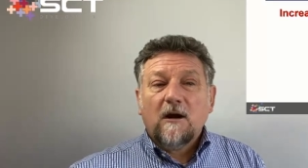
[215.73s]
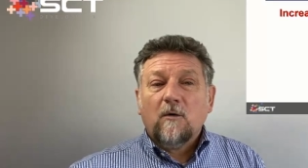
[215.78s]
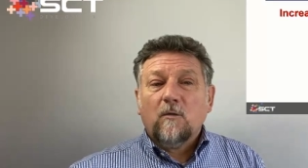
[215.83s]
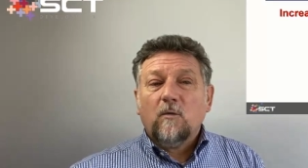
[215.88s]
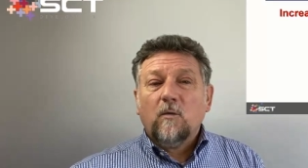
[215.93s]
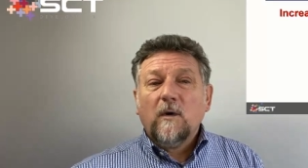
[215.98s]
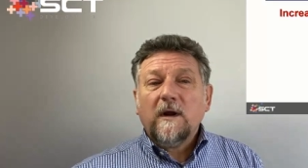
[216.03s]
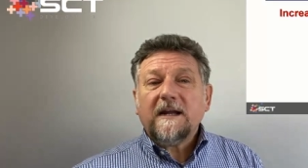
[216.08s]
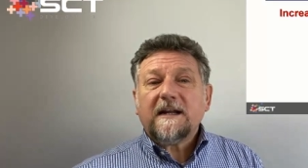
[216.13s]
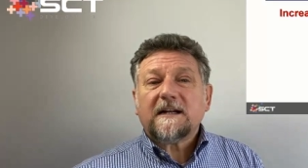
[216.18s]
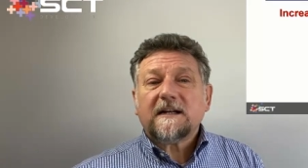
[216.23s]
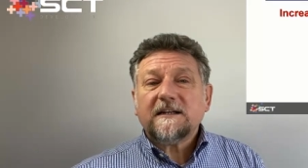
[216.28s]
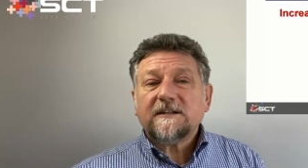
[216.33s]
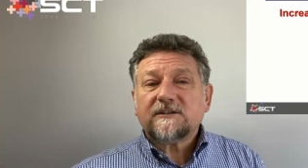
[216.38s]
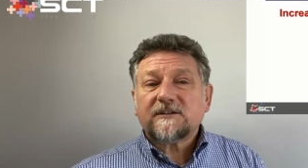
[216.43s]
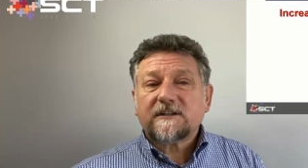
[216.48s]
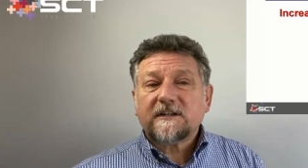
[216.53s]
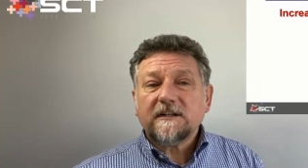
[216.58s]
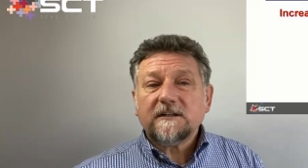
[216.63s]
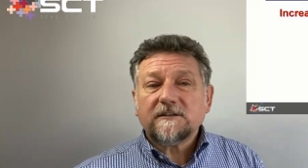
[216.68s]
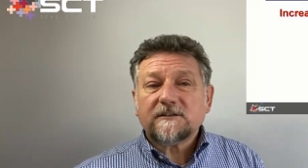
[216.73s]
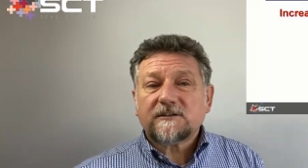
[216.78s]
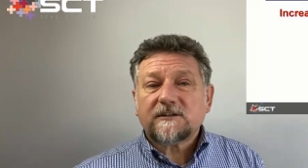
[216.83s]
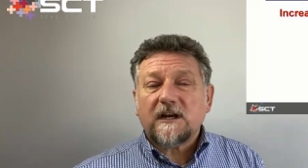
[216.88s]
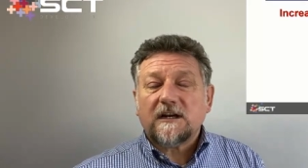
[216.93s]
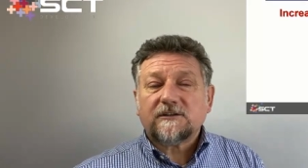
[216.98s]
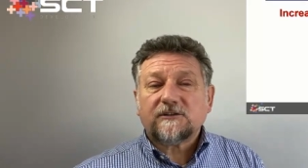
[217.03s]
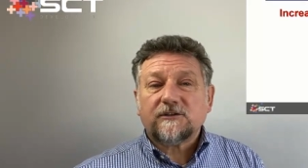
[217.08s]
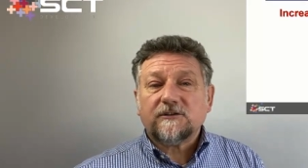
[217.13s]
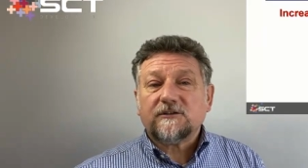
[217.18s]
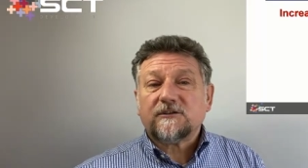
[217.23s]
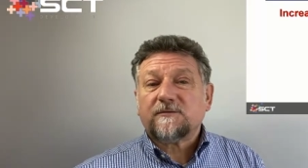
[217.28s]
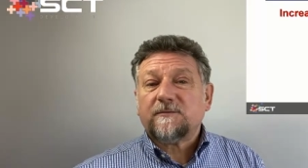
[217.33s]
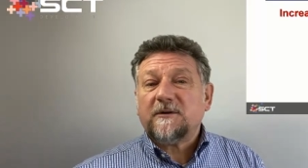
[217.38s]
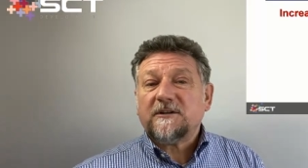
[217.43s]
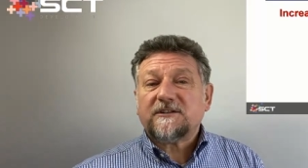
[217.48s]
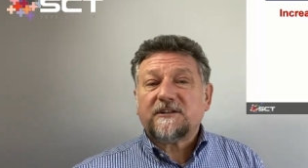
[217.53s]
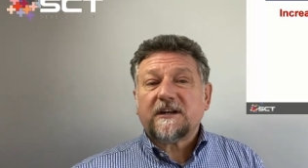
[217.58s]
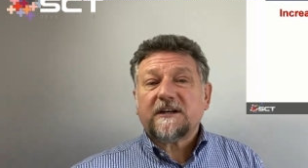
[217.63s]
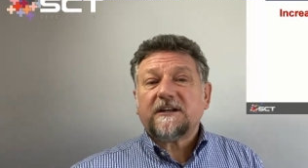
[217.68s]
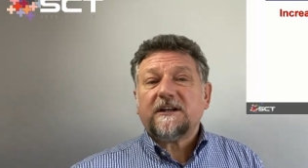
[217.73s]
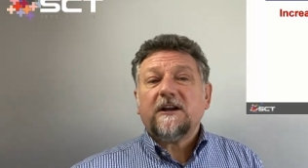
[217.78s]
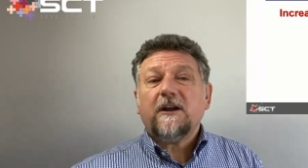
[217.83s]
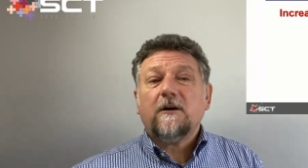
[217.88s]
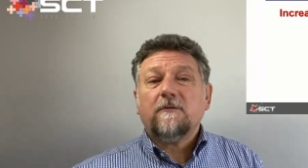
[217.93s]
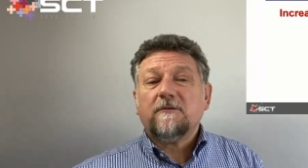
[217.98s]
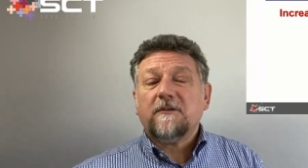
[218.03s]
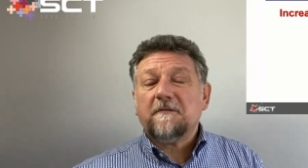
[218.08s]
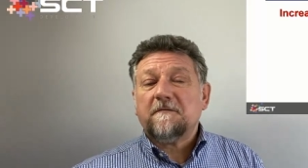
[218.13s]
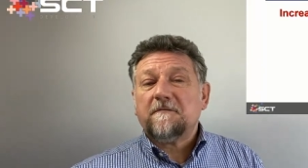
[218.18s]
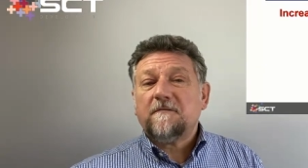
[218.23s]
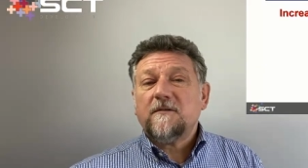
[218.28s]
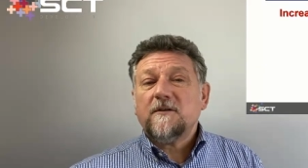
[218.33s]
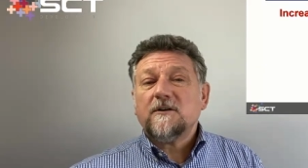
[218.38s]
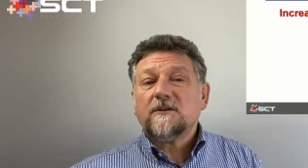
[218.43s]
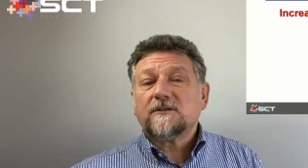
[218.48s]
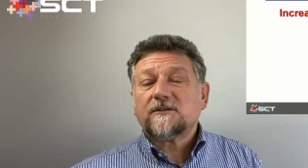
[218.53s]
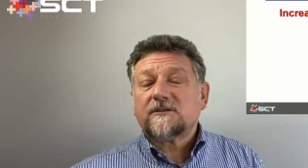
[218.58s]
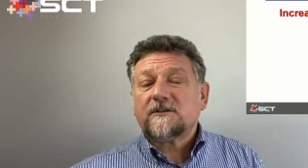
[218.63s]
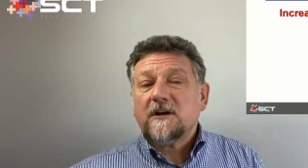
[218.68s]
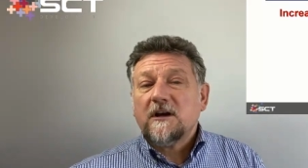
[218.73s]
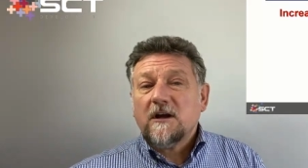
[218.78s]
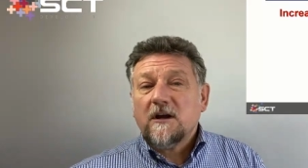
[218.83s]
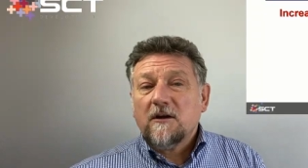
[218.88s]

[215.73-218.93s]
weekly skill sessions, particularly over the first